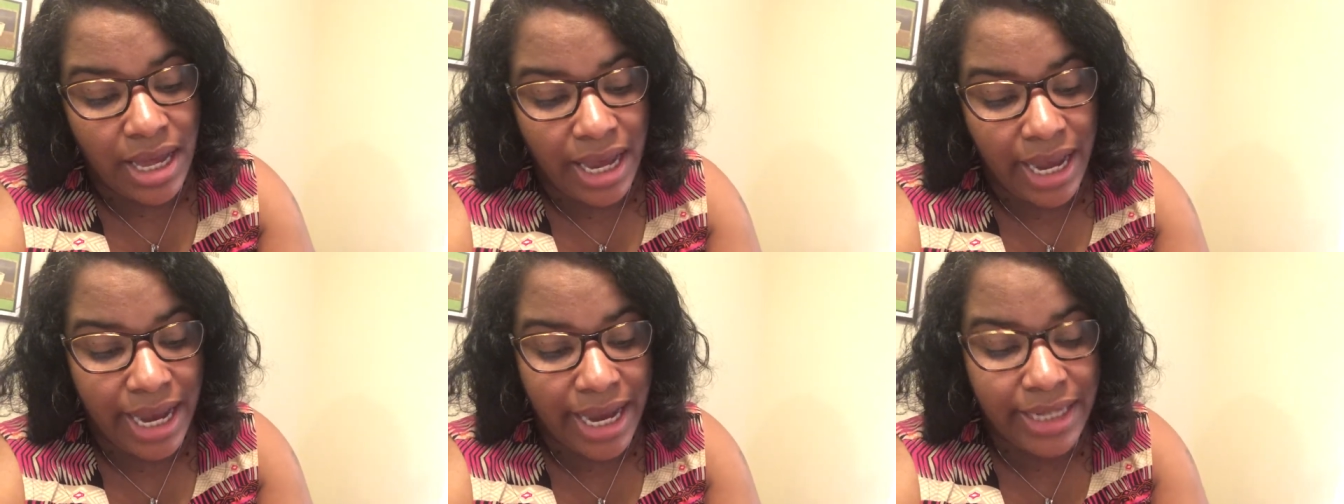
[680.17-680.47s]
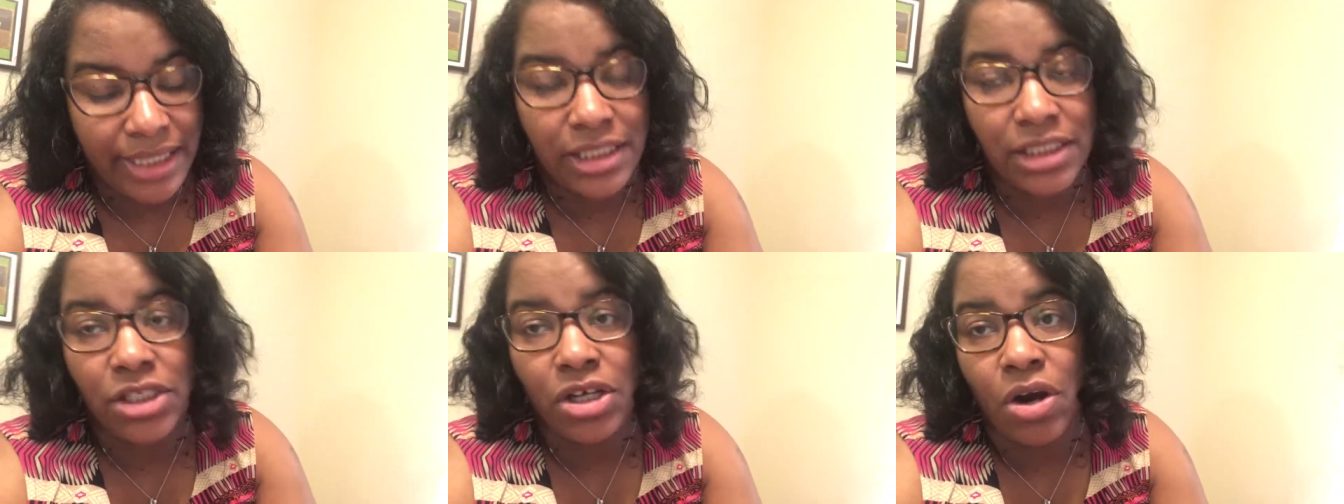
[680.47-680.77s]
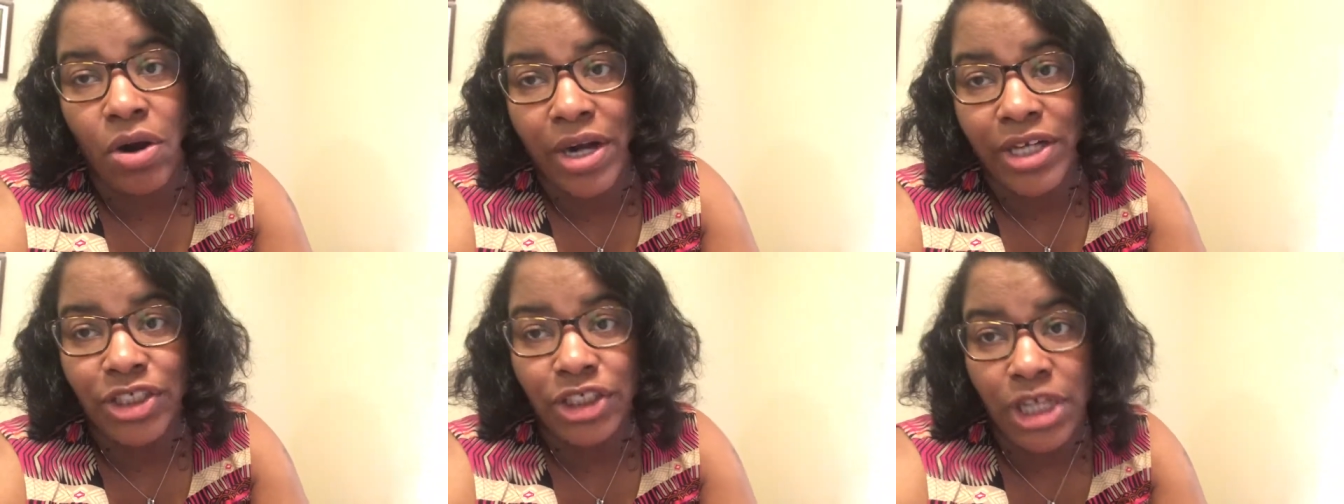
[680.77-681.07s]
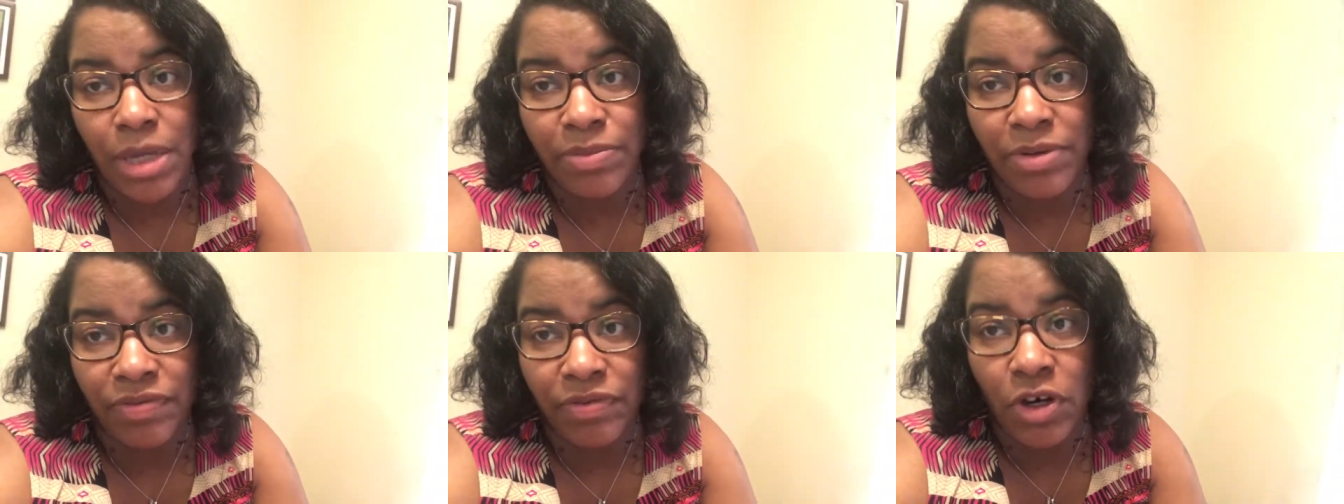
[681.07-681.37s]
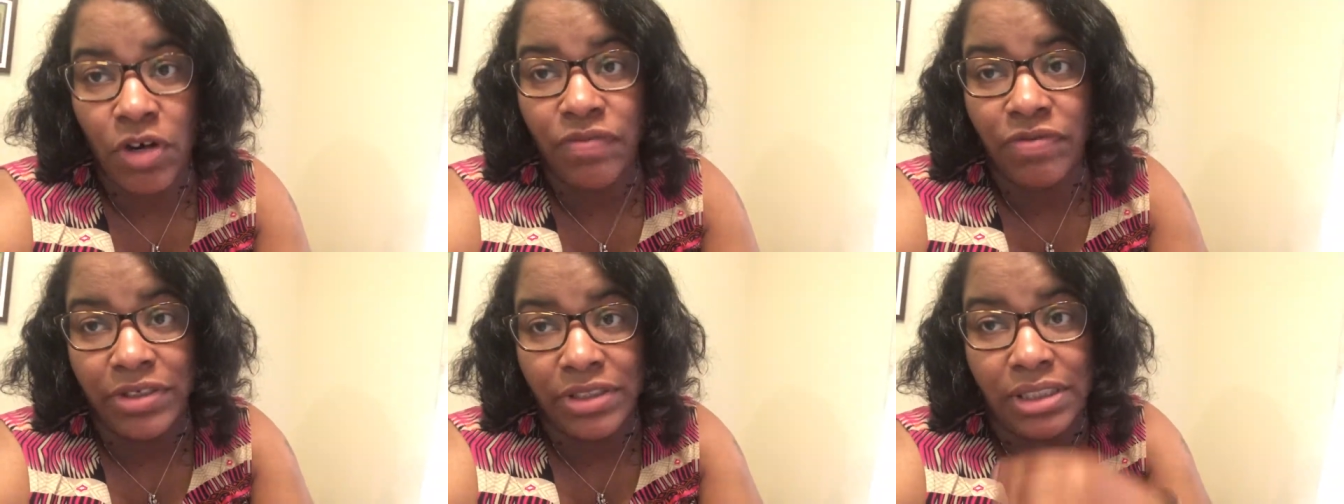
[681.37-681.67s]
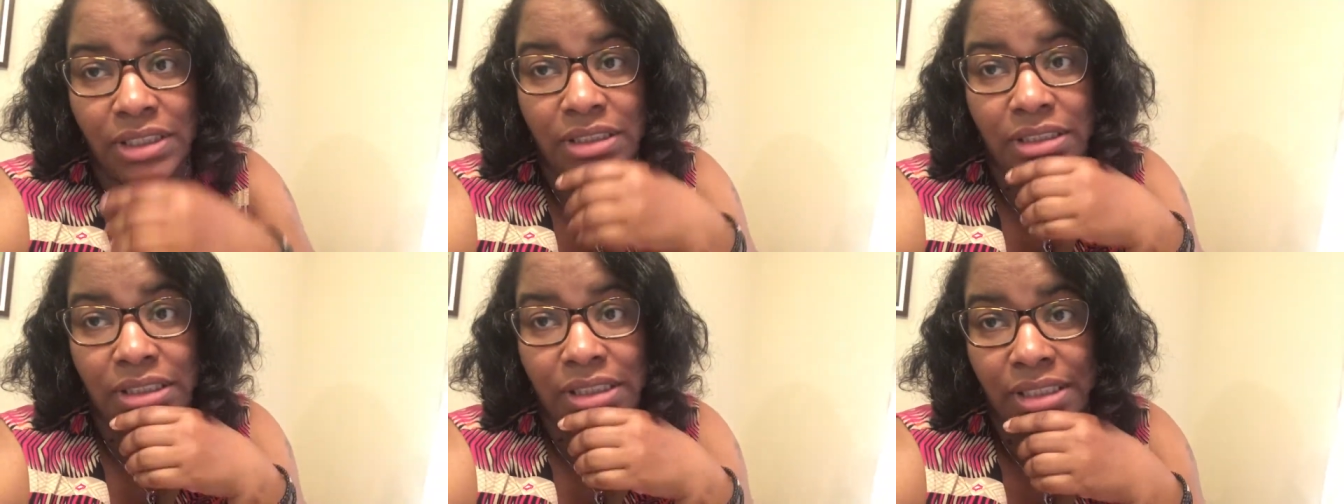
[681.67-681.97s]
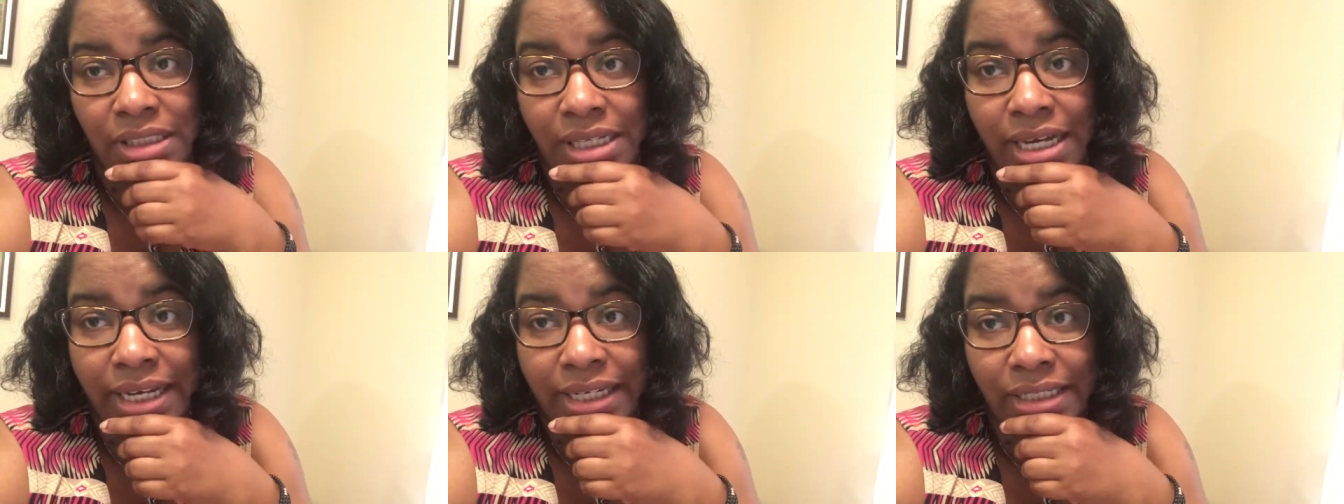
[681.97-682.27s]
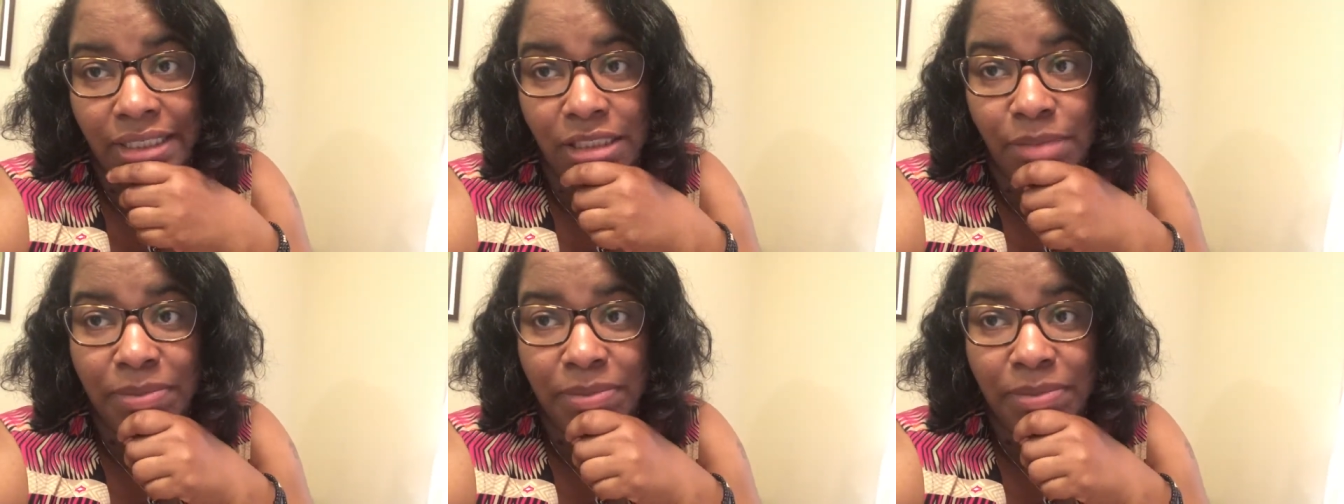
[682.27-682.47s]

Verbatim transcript: And it's hard jumping rope for 60 seconds